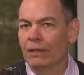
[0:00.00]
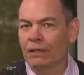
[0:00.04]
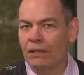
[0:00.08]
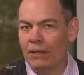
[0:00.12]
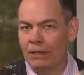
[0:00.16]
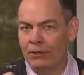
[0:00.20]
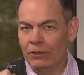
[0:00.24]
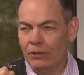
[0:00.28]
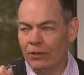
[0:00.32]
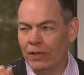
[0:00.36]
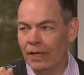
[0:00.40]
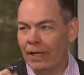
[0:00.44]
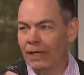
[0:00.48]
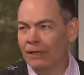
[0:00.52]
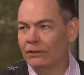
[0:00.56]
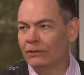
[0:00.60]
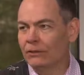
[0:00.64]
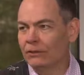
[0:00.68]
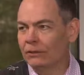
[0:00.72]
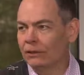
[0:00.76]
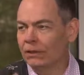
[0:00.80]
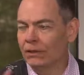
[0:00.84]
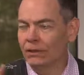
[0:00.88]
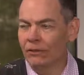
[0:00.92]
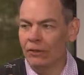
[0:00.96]
and you
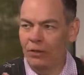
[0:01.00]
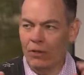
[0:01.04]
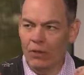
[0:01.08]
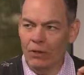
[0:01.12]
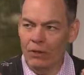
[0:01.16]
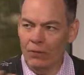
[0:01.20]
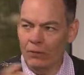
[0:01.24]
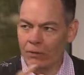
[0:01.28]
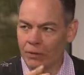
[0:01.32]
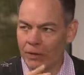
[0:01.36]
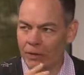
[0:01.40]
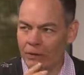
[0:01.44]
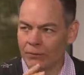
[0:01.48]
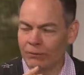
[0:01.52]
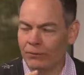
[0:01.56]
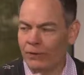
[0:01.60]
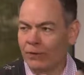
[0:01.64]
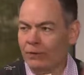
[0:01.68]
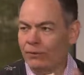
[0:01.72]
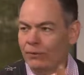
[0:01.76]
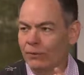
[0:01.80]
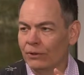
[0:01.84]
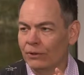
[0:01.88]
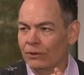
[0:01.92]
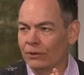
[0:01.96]
guys can go and
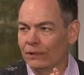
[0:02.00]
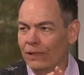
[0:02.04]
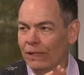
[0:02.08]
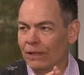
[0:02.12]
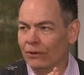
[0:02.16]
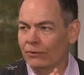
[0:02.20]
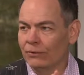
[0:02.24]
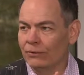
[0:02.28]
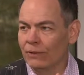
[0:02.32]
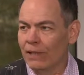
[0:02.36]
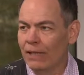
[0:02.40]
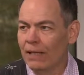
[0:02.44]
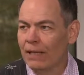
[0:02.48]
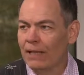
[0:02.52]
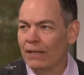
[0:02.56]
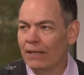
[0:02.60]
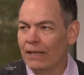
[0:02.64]
fend for yourself,